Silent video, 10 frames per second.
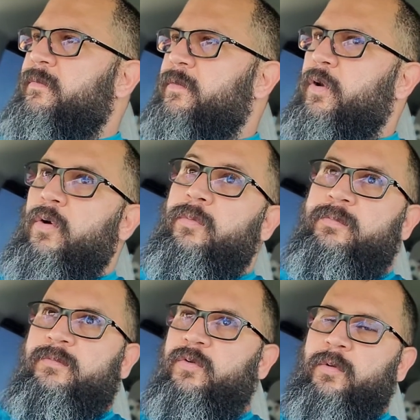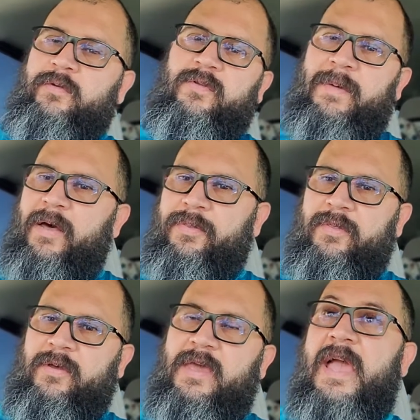go towards the mouth of
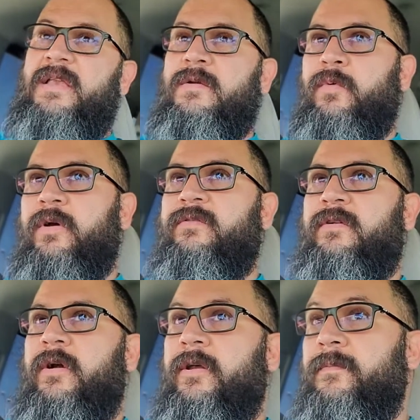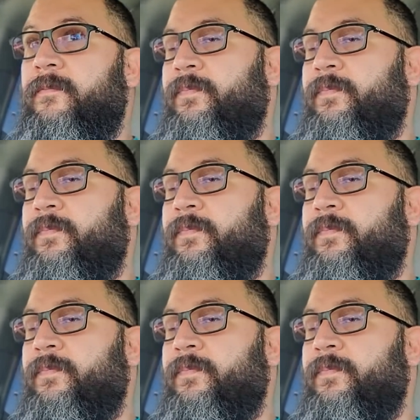the canyon where it started.